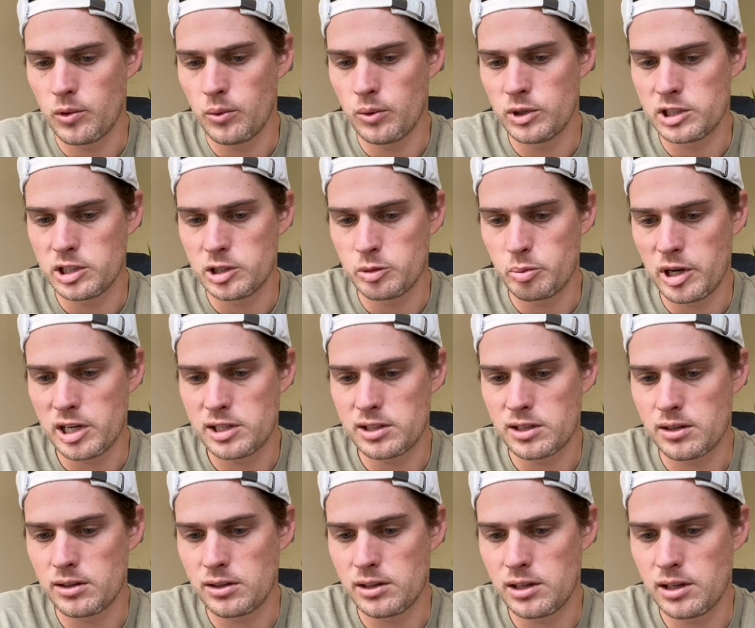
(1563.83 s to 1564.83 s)
which is
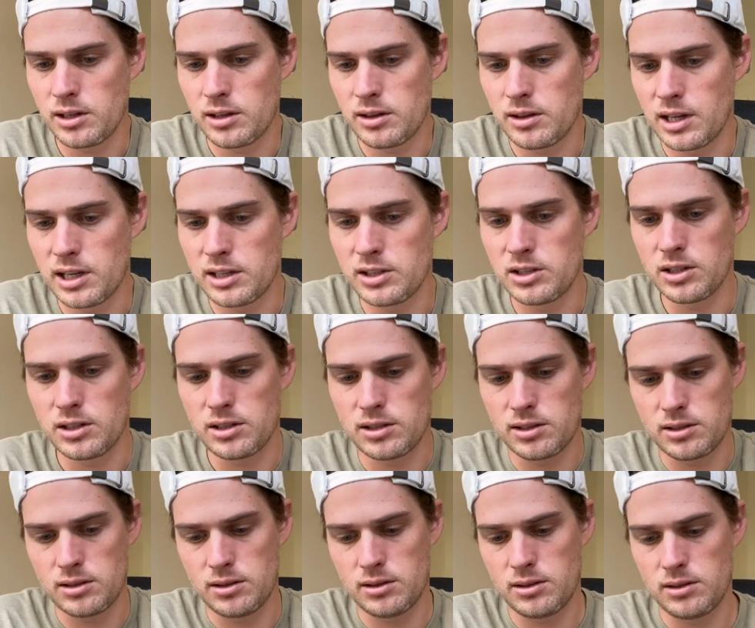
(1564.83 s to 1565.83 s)
basically they'd
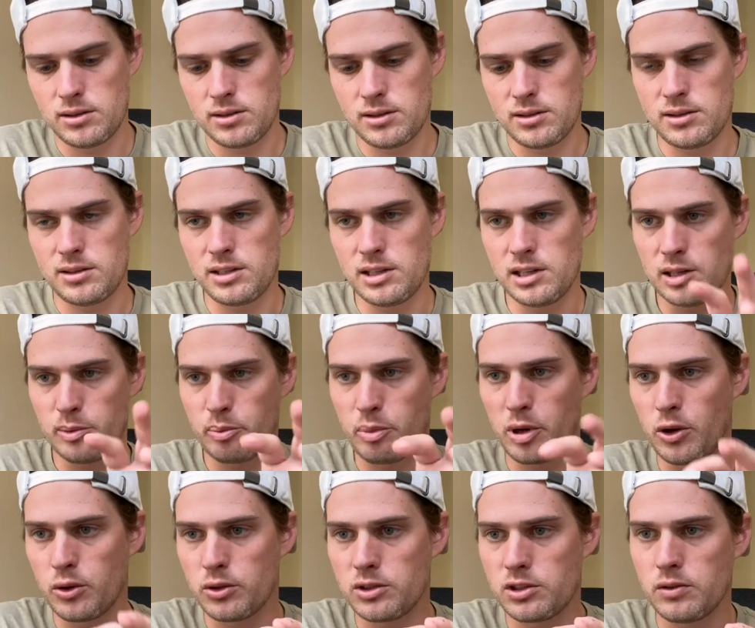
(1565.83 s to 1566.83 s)
just see a
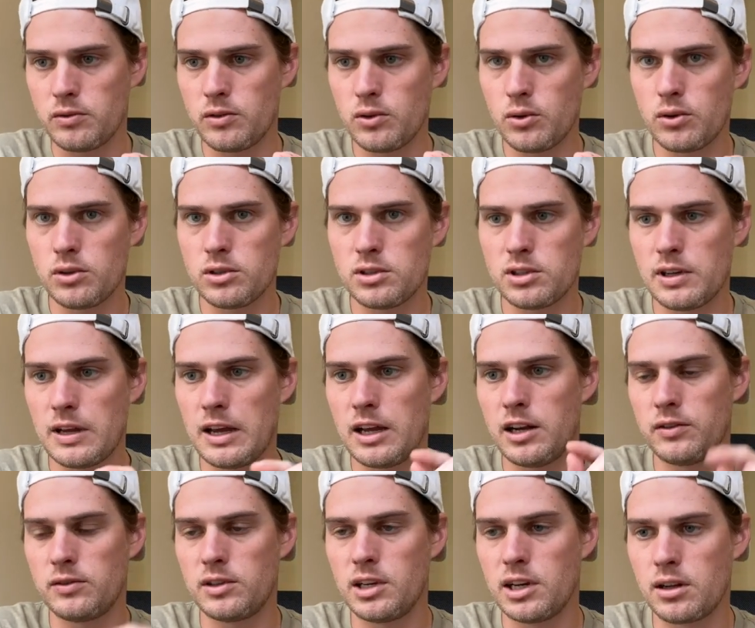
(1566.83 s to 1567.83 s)
post of yours,
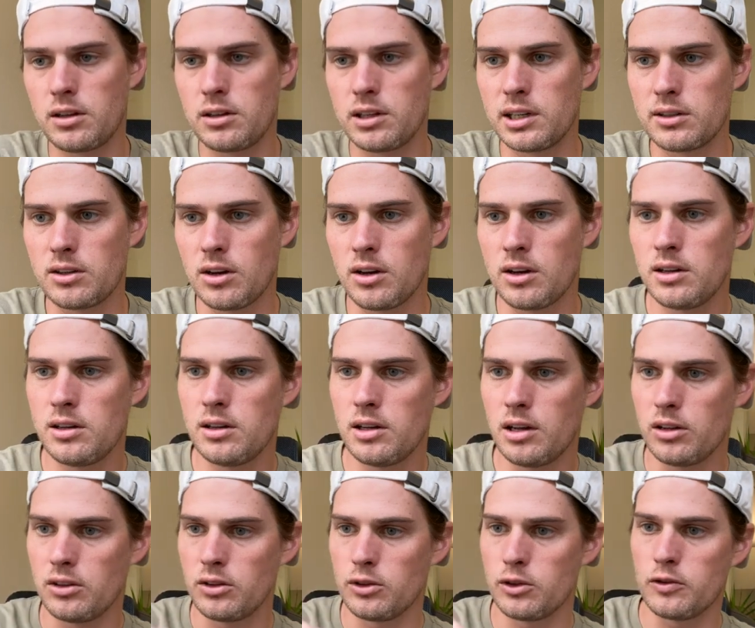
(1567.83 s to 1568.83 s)
and if they clicked on
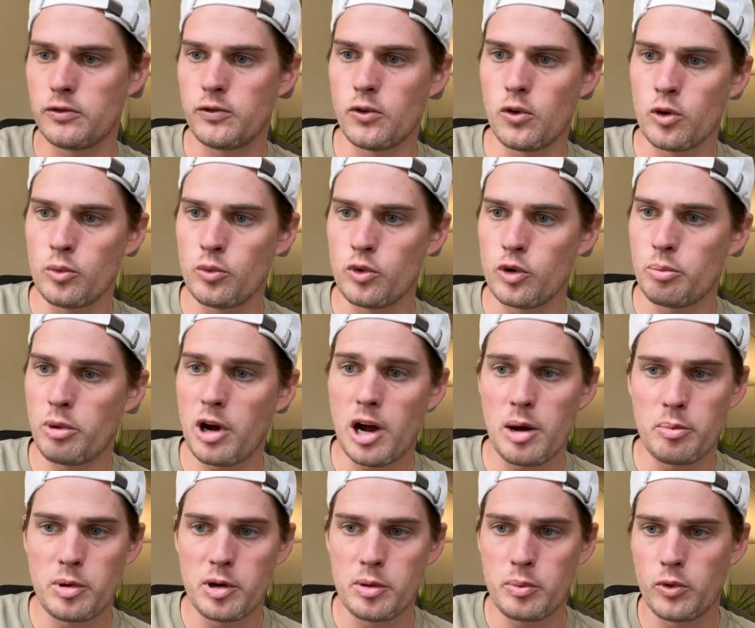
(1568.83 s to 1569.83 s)
it, a little form would
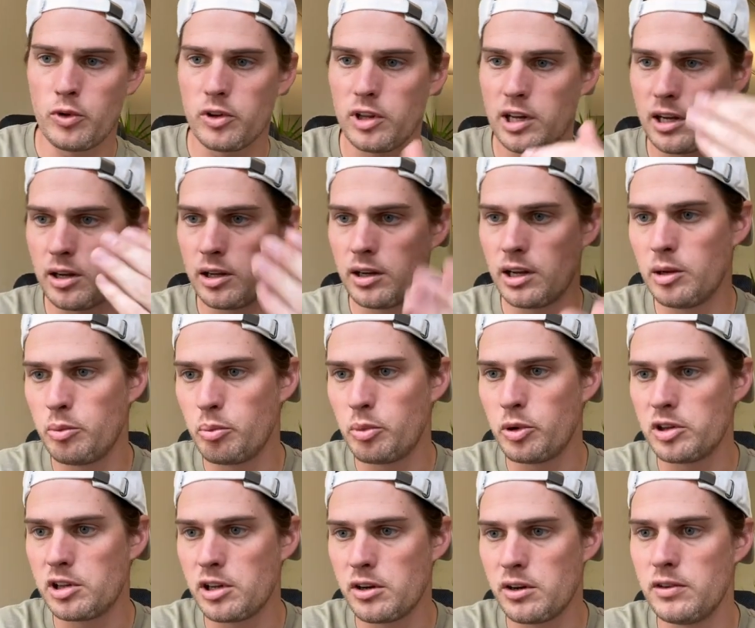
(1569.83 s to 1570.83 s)
pop up where they could
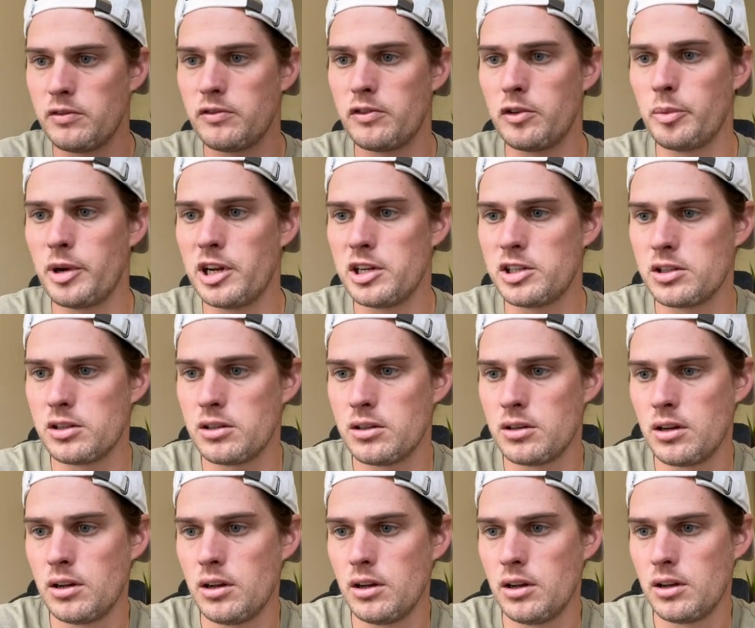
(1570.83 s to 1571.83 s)
input their
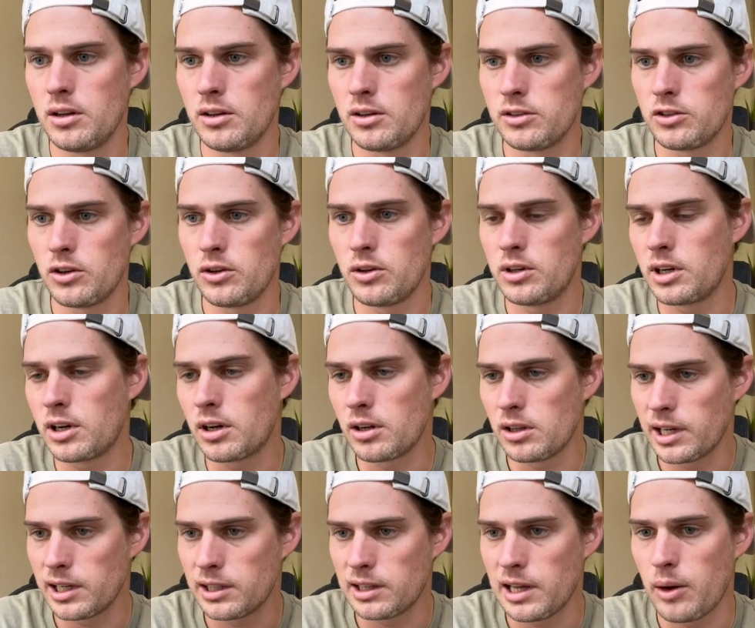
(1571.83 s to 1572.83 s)
information. So you could
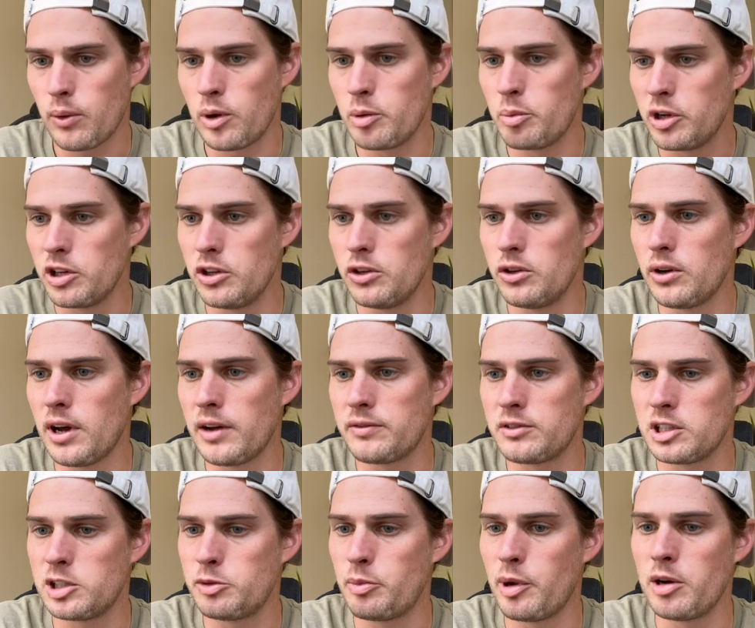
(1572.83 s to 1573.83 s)
collect that way. But you do have
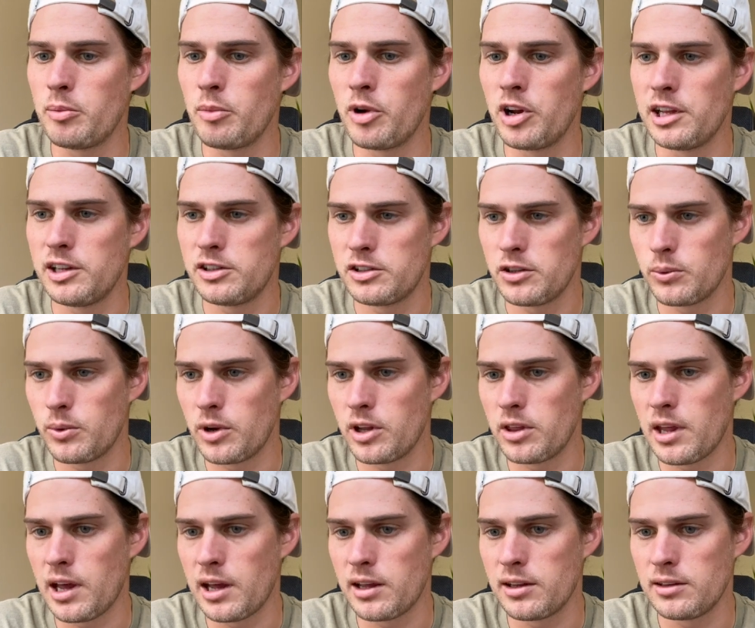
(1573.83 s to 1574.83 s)
to spend money to
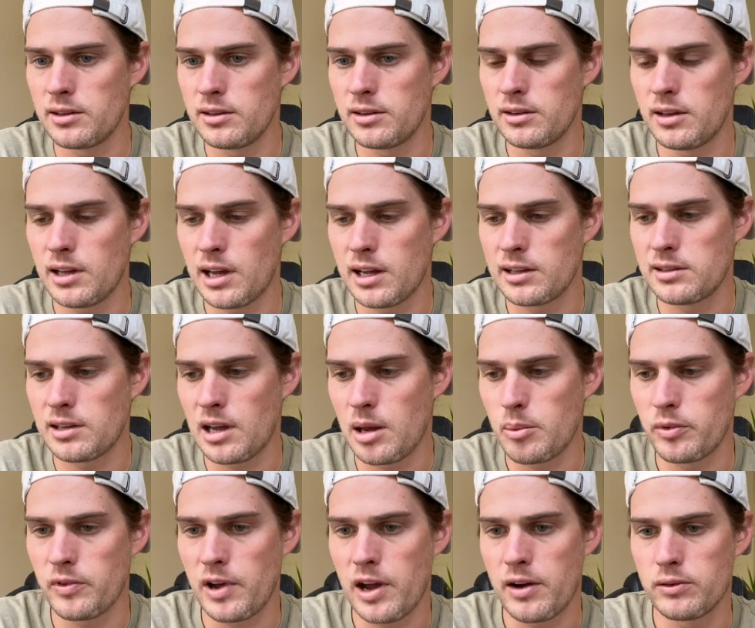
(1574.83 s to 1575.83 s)
run that
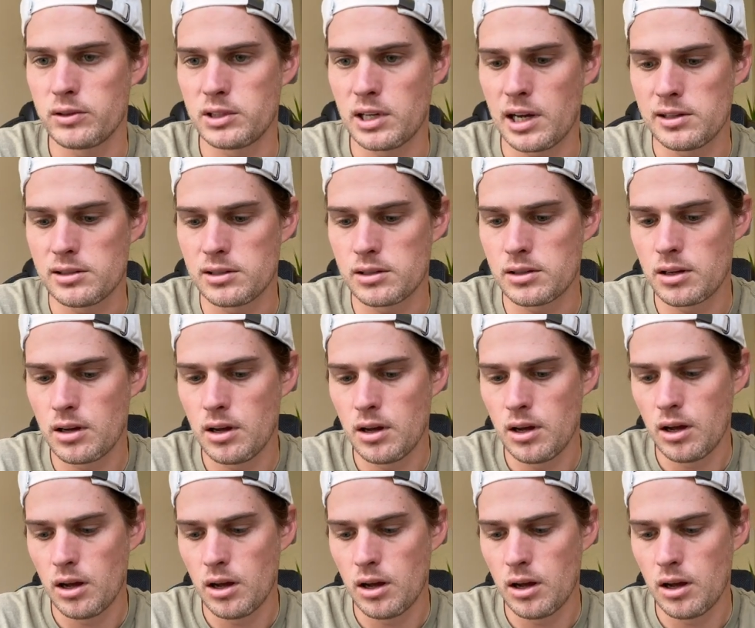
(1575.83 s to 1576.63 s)
type of advertising.